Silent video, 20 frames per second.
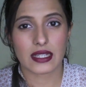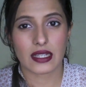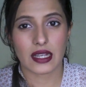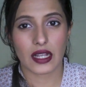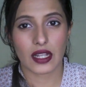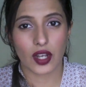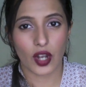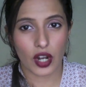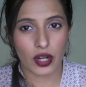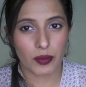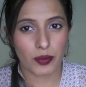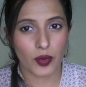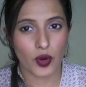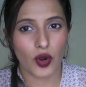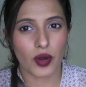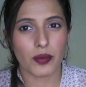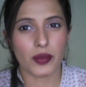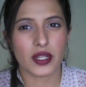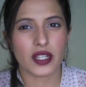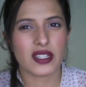a lot more
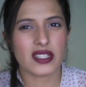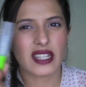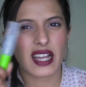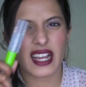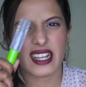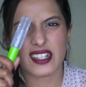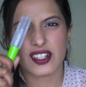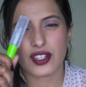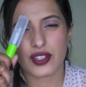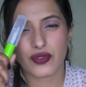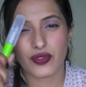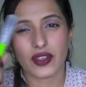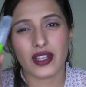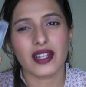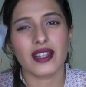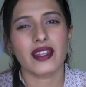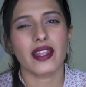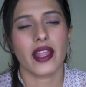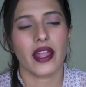because I just feel